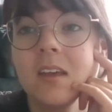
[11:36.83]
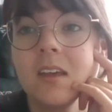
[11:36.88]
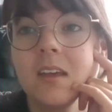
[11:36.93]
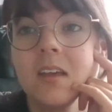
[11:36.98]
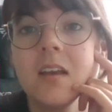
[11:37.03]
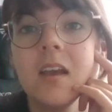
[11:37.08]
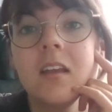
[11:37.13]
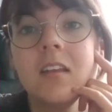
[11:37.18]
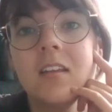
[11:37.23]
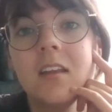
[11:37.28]

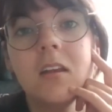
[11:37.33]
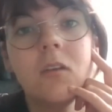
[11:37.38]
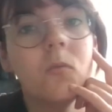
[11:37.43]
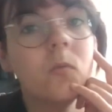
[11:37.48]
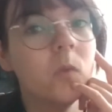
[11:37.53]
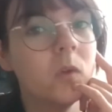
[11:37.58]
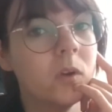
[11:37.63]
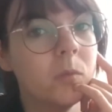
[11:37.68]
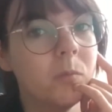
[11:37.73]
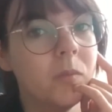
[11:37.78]
didn't
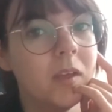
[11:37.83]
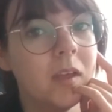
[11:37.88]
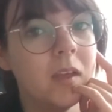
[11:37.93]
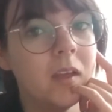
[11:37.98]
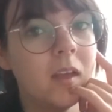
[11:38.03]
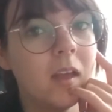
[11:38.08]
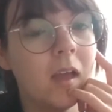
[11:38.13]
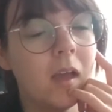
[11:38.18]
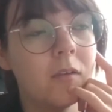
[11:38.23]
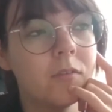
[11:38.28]
want to
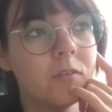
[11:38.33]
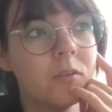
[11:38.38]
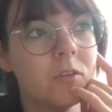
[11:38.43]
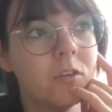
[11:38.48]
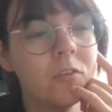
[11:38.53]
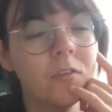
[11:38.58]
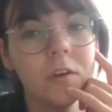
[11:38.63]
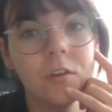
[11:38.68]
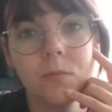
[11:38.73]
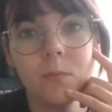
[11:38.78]
have to
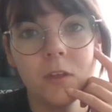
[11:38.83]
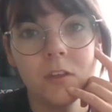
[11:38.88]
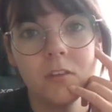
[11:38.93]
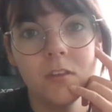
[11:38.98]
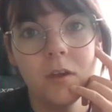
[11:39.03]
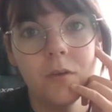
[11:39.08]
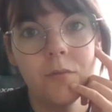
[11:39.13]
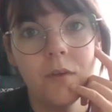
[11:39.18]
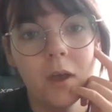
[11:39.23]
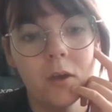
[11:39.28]
stress
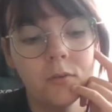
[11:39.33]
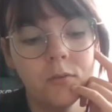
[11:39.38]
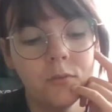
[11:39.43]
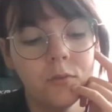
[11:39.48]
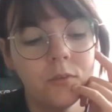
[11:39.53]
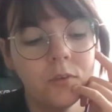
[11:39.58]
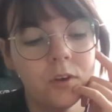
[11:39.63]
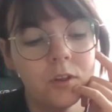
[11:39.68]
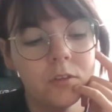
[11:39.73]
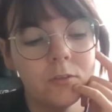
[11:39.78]
myself out
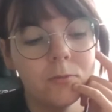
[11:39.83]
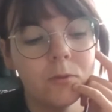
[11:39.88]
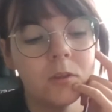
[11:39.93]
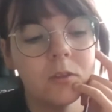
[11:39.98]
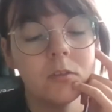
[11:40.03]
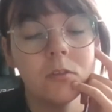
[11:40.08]
for this one,